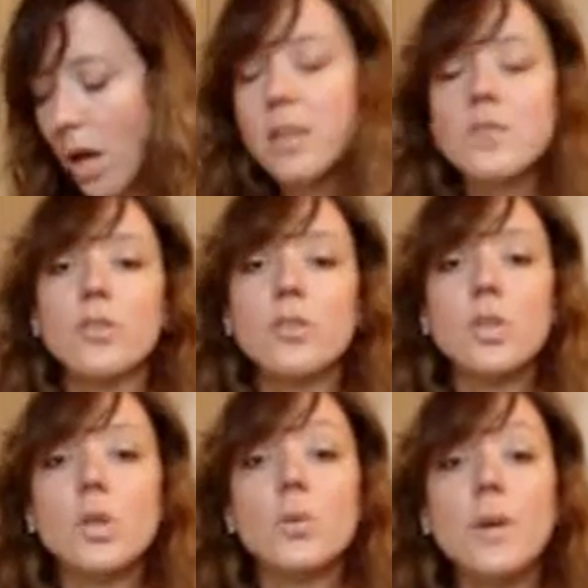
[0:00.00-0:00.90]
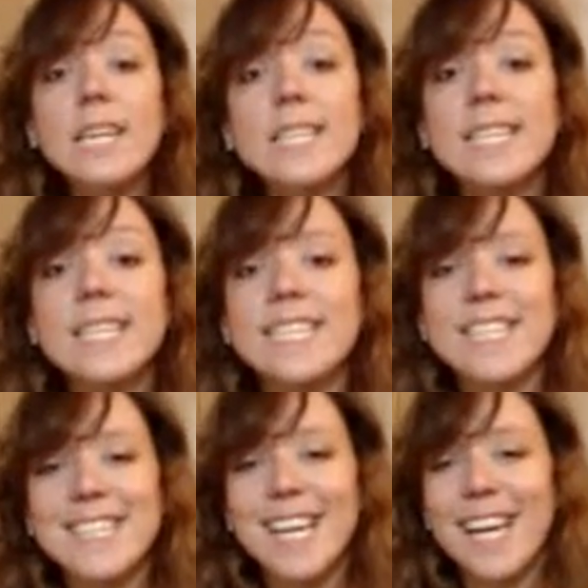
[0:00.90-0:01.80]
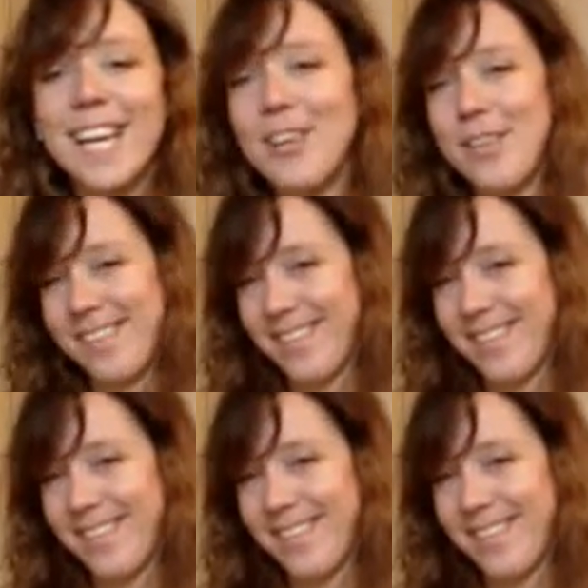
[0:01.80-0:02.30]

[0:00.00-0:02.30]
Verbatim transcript: as Oasis, it's like